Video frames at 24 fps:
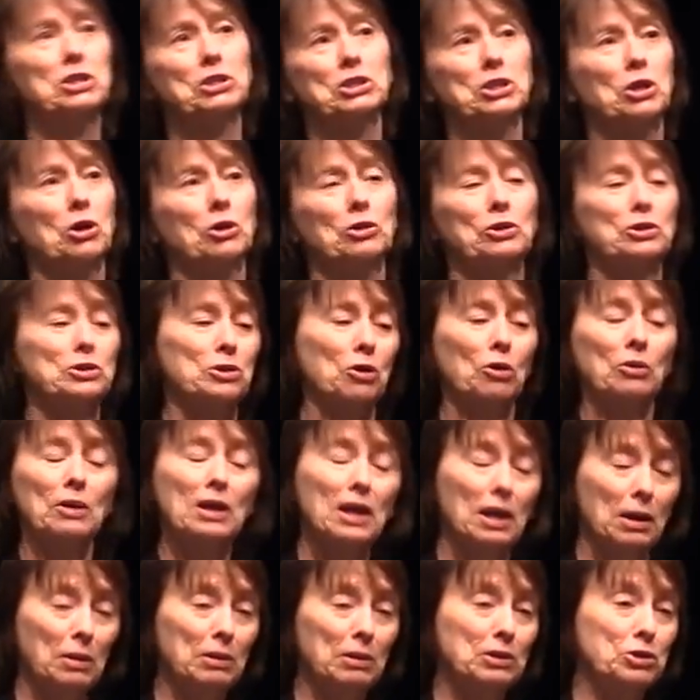this is this whole,
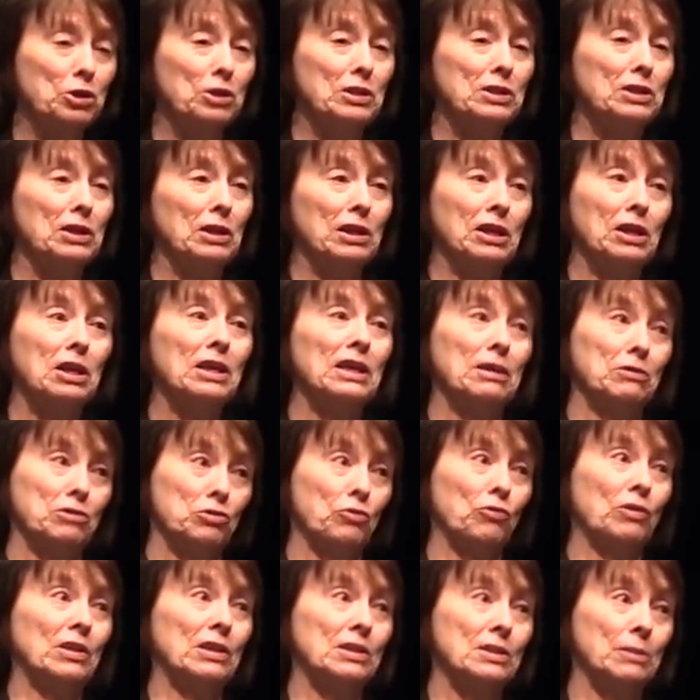it's,
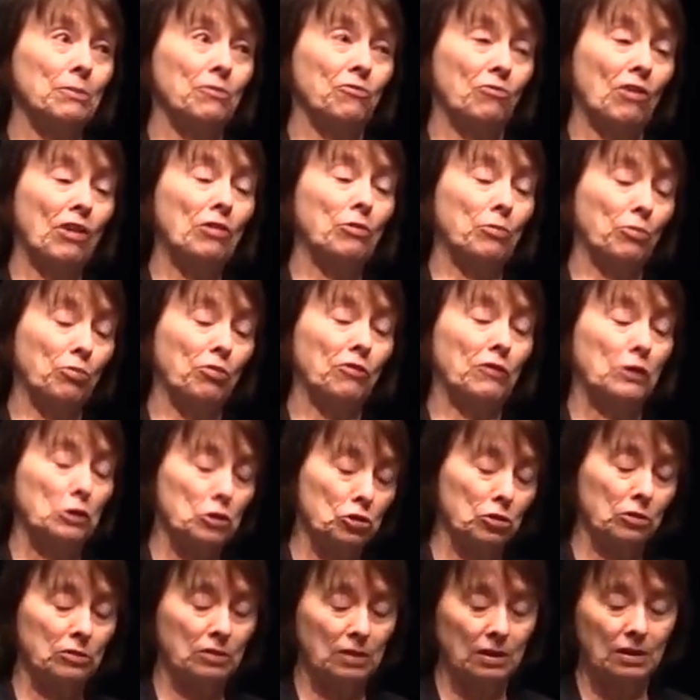a, it's a rather
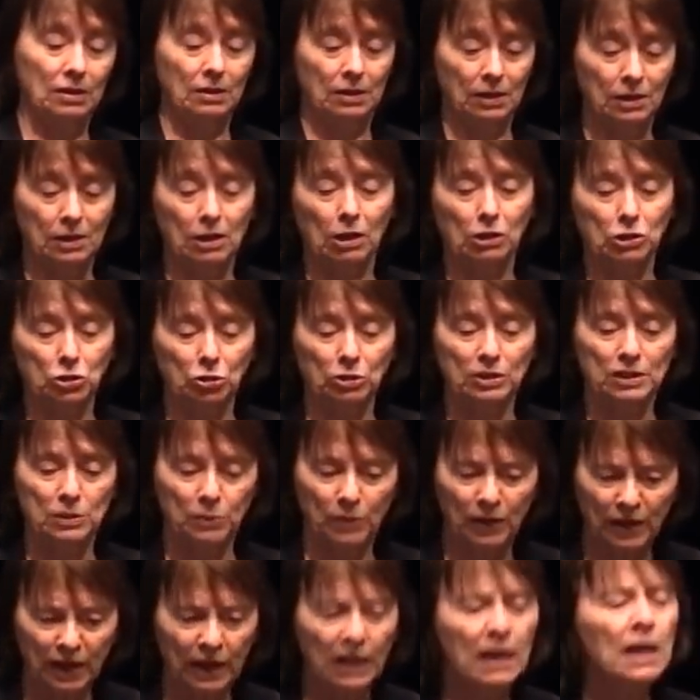provincial, uh, culturally
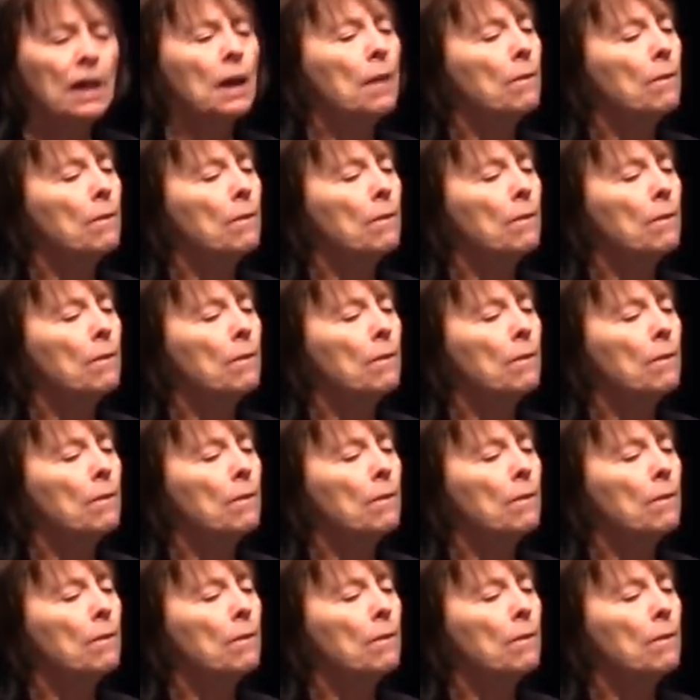speaking.